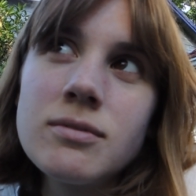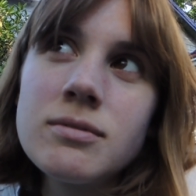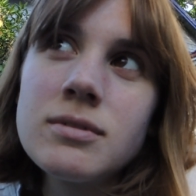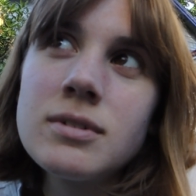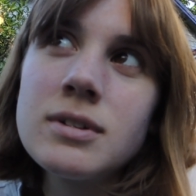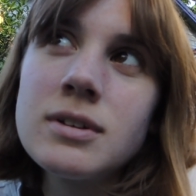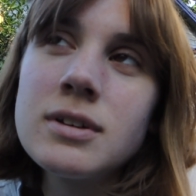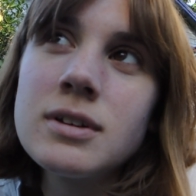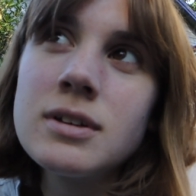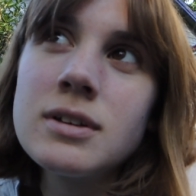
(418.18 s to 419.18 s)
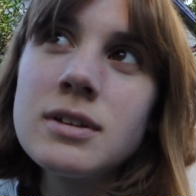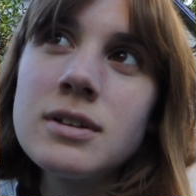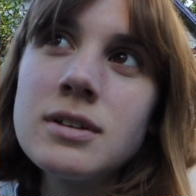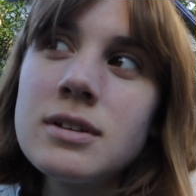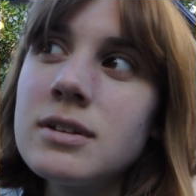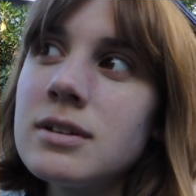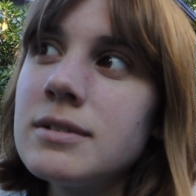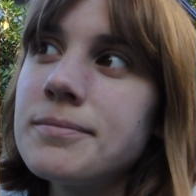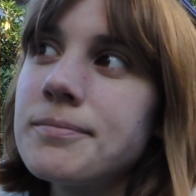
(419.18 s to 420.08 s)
(silence)